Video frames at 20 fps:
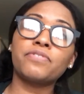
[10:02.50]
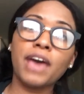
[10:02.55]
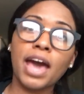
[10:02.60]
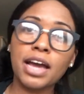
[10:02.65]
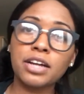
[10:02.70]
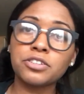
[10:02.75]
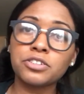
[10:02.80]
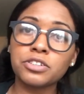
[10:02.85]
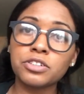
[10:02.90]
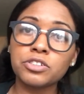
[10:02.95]

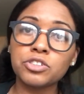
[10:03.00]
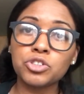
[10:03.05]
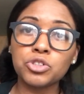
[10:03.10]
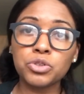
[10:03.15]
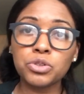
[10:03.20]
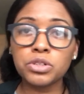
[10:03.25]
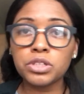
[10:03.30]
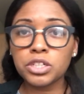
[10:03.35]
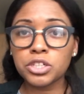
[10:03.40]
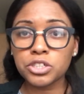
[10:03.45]
factor
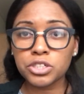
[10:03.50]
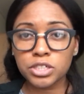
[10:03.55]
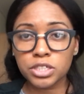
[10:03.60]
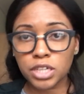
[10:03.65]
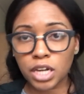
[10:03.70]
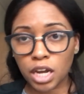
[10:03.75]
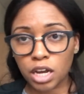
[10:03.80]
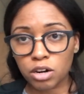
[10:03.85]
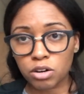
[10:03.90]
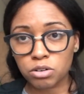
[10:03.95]
to this
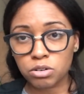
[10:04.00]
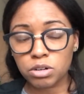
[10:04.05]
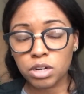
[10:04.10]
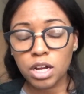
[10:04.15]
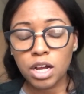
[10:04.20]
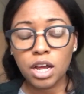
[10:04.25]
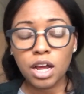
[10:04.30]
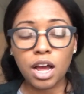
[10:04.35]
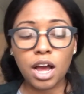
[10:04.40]
channel.